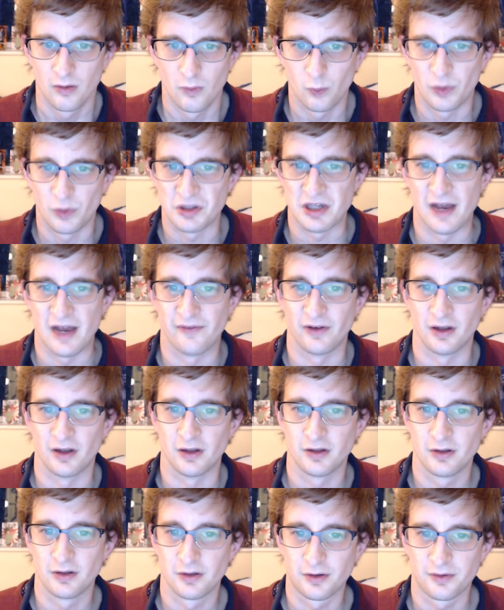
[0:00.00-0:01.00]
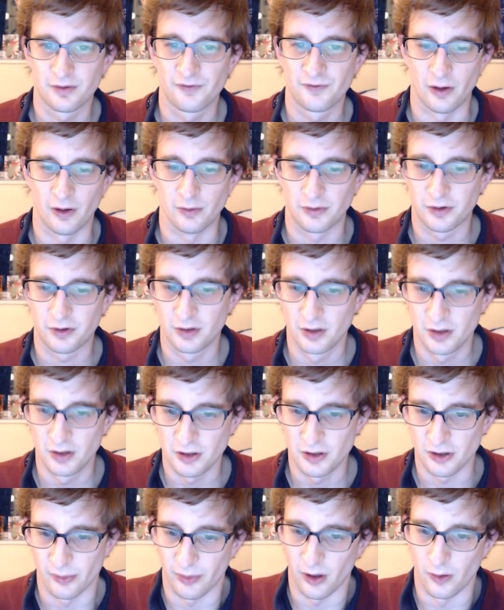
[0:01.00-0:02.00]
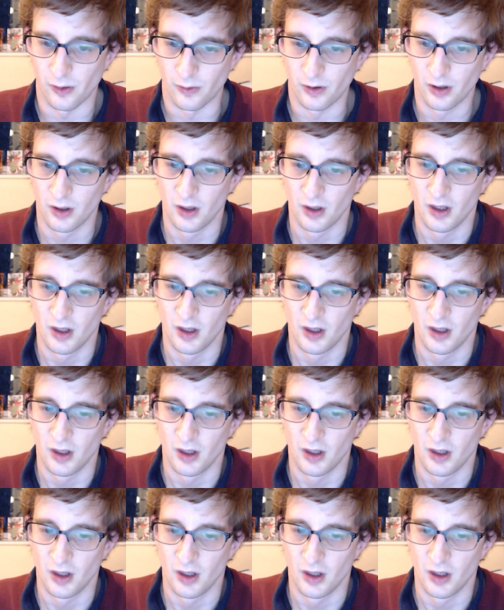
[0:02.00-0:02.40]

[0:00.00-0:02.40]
whichever floats your boat.